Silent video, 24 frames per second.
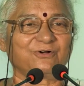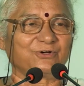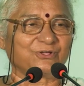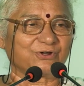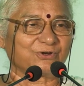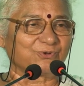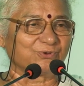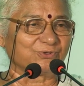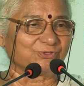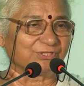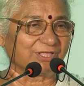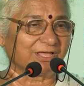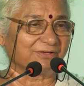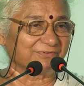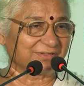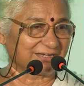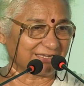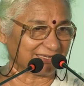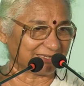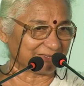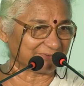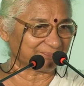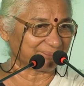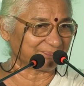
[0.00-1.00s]
or
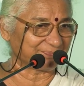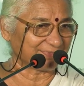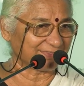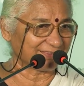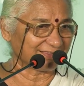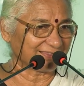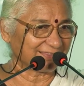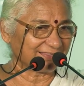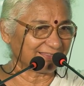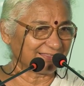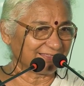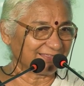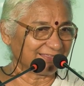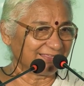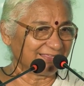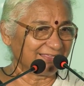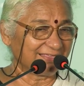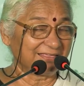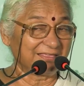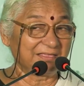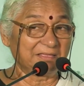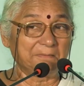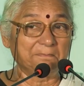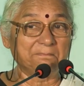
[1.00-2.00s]
Godavari.
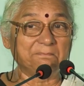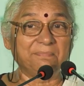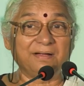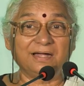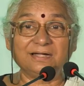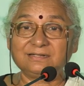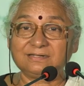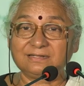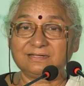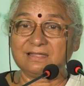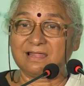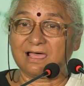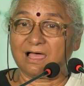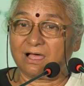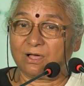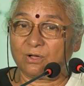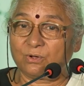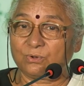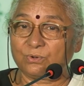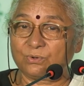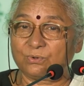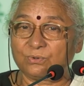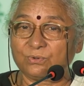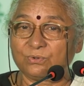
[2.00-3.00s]
But
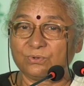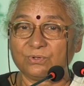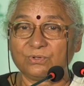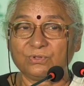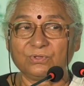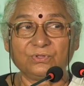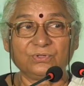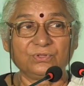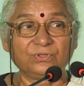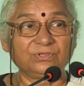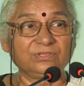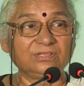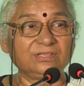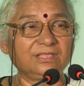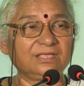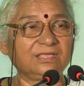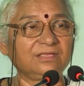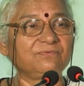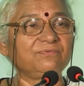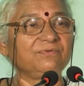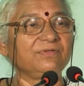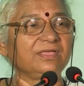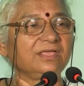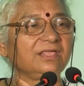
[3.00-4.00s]
now
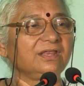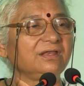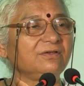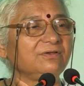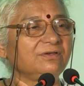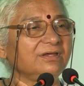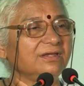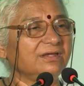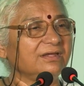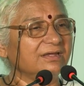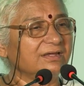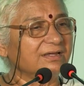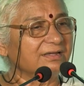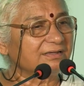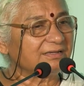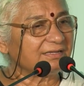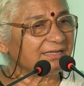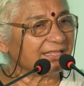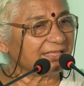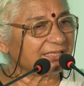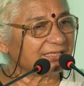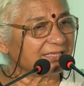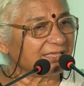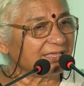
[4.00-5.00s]
they were
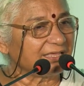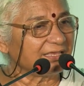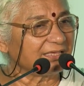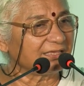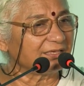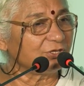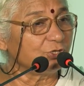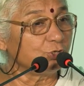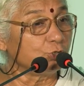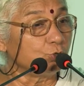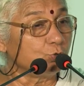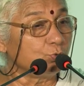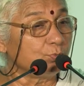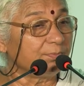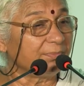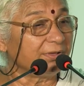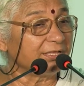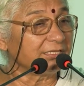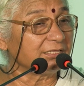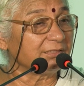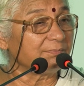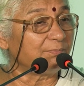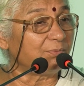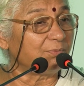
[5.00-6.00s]
taking
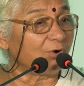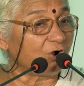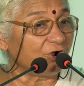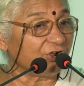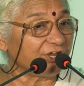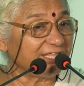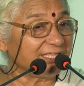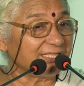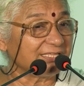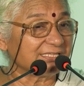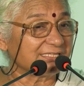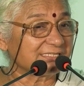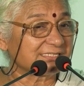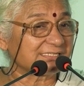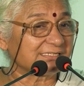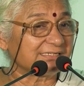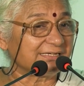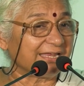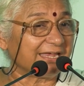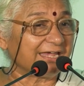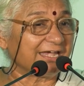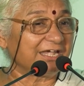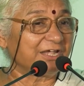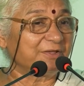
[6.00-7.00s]
human bodies,
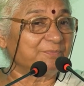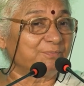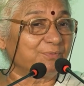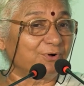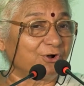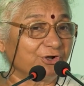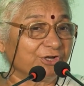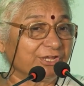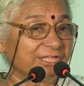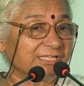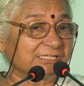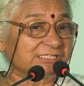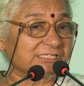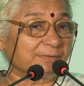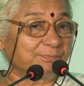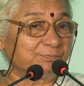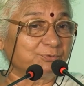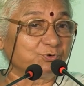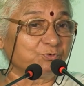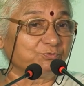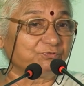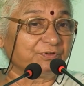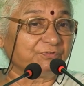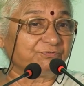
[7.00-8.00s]
dead bodies
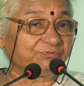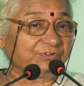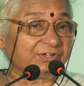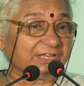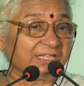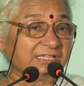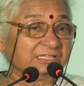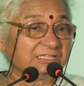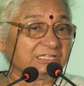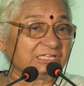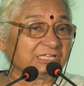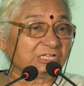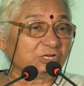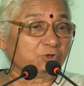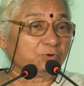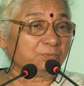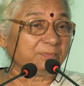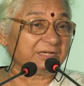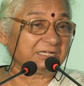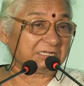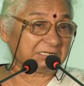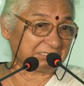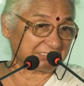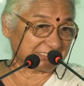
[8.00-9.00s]
up to 15
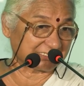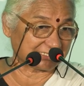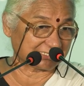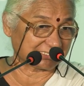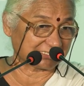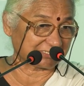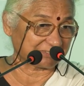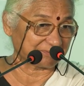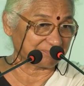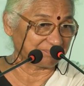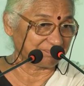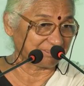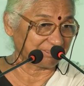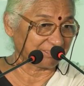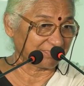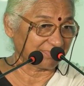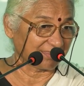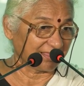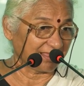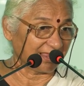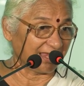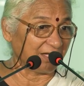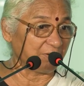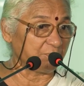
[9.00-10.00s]
kilometers.
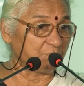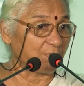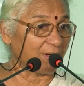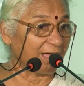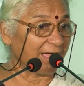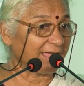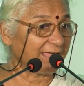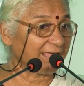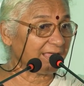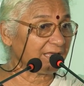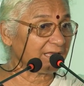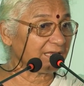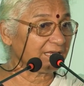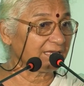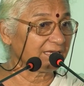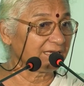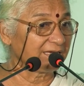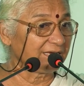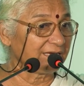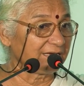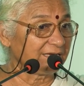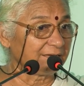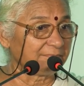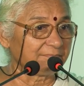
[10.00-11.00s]
And why?
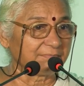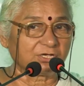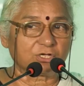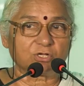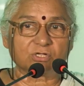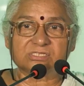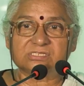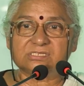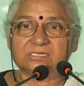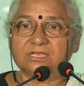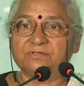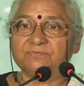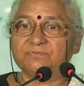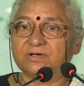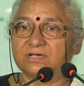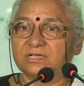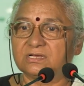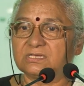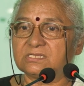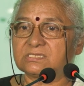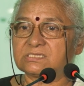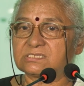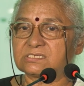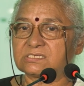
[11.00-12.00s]
Because
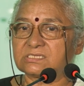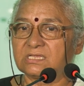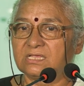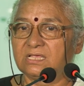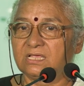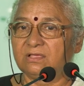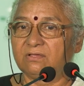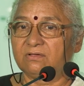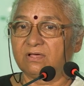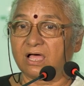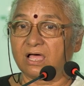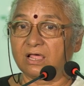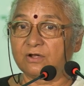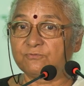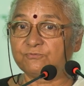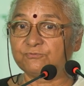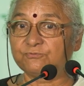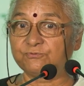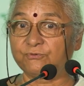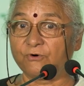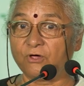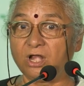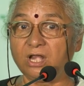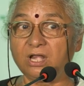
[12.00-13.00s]
rivers are
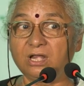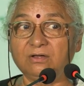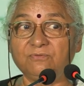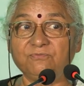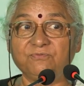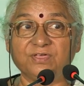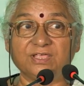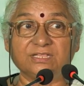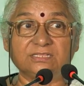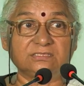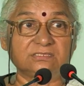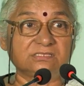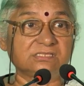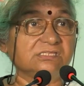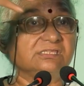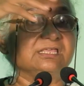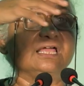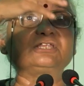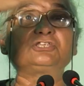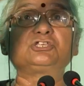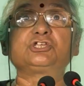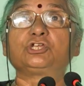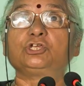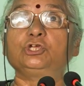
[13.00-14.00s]
full with
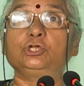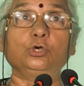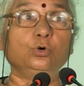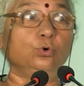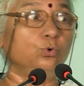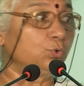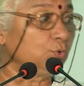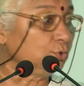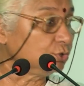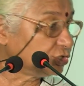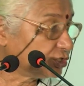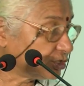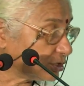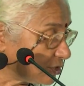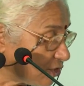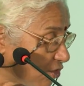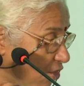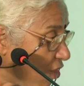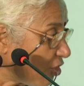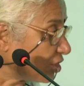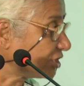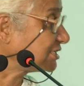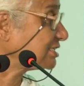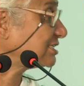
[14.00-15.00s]
such huge
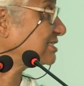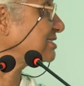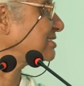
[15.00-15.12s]
rocks